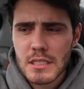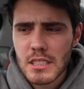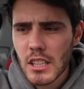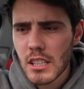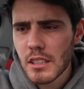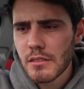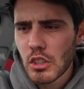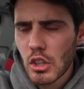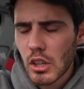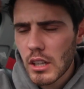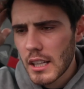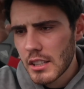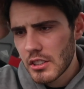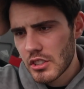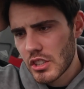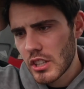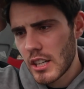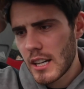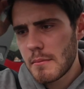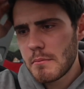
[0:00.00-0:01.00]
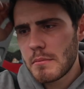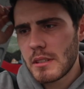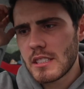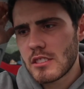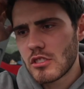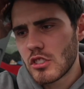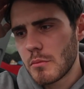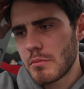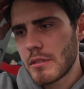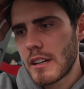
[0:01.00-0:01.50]
It's kind of not lunchtime, but
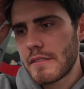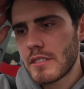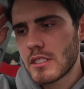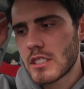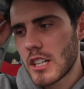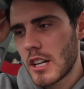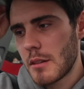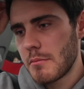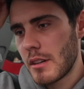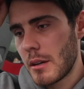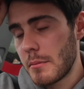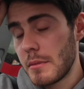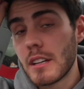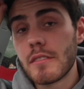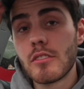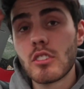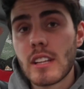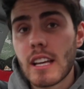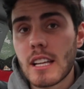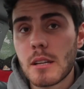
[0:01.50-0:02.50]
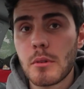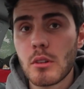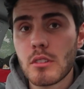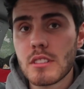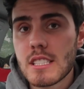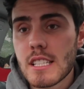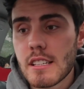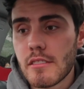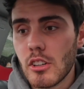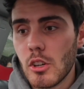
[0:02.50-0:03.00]
it's not breakfast time. I mean, I've already had a bowl
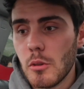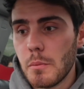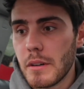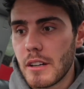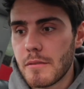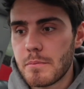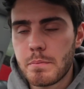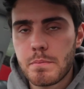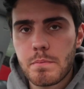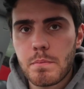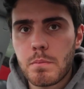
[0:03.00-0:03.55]
of cereal, but I've